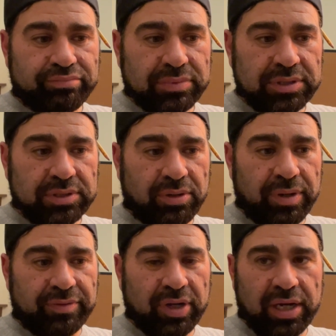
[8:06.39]
So
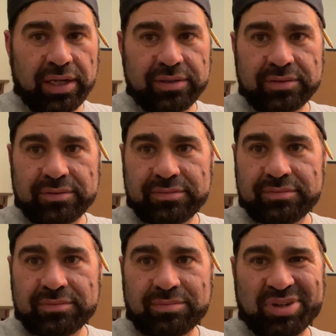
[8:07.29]
I've got
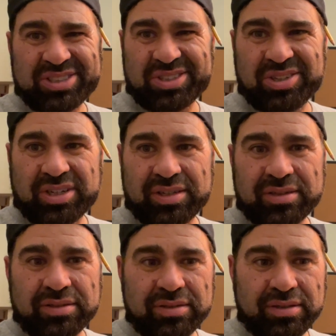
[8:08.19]
pressure cooker,
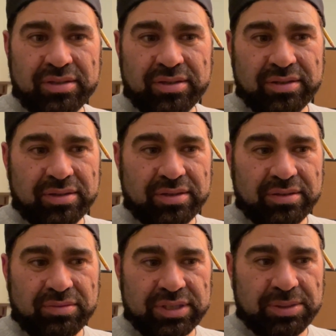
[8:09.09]

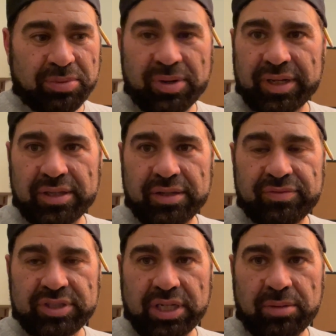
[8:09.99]
which I'm probably going to leave for
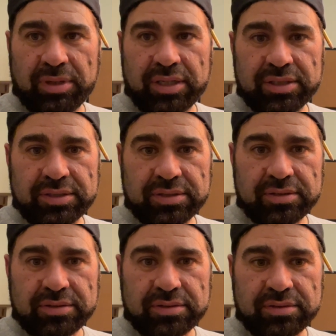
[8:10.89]
Jamie because
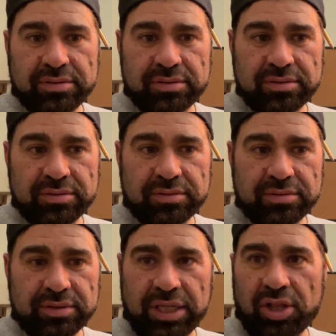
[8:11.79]

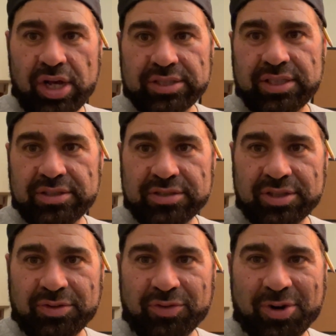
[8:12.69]
he lost his in the
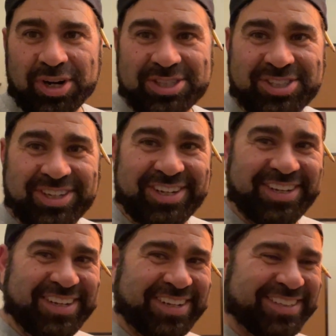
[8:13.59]
divorce.
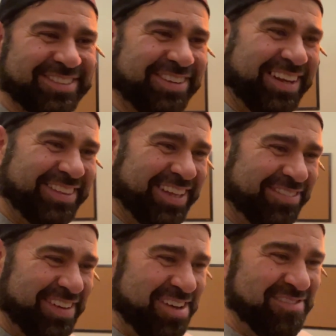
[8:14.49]
So I'll let
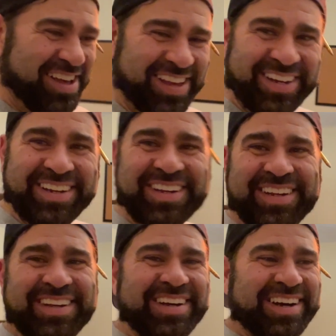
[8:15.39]
him have mine.
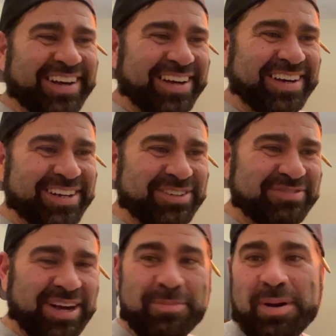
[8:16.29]

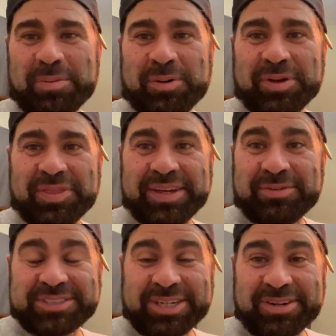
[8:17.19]
A popcorn thing,
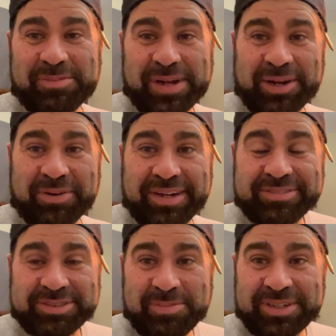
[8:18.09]
which I don't have a microwave,
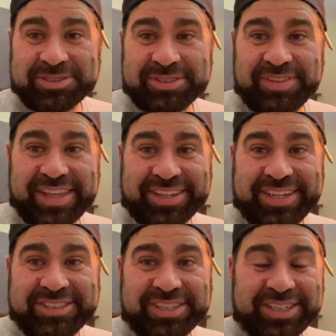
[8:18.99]
so I might as well leave that. The
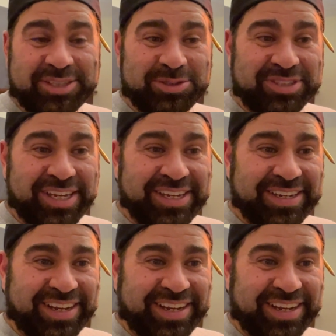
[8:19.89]
kids like to use that.